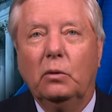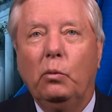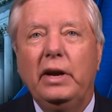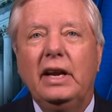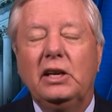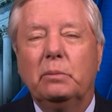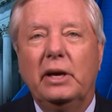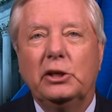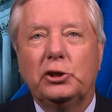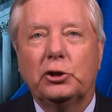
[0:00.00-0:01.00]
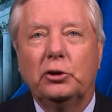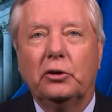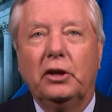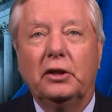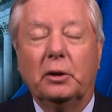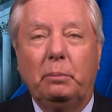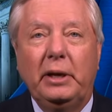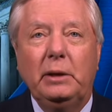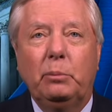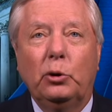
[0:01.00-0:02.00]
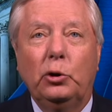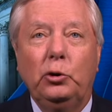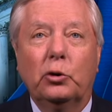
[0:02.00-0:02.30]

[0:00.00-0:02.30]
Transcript: we need to make sure that the people who